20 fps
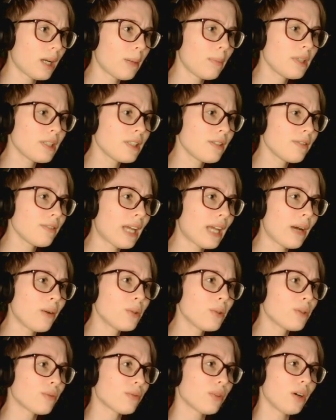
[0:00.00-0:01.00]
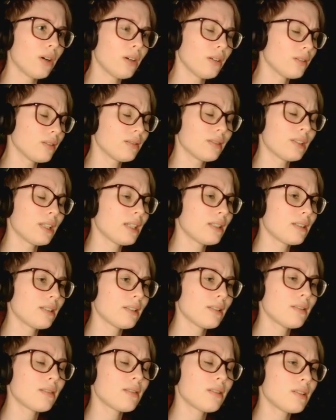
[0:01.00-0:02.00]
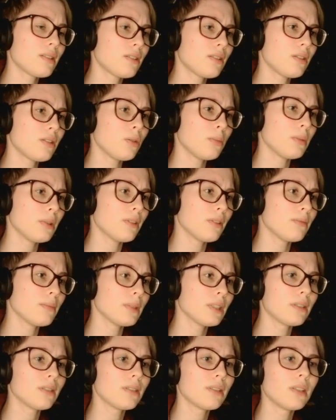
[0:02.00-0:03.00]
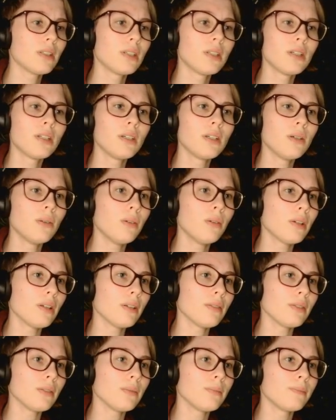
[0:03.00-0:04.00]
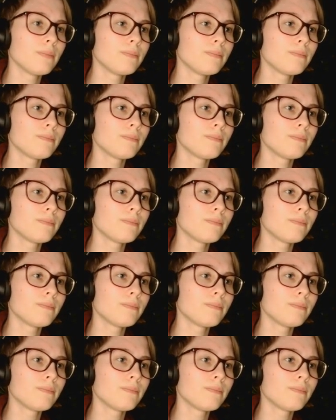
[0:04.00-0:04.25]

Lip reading: I must have counted wrong. That's stupid of me. Whatever.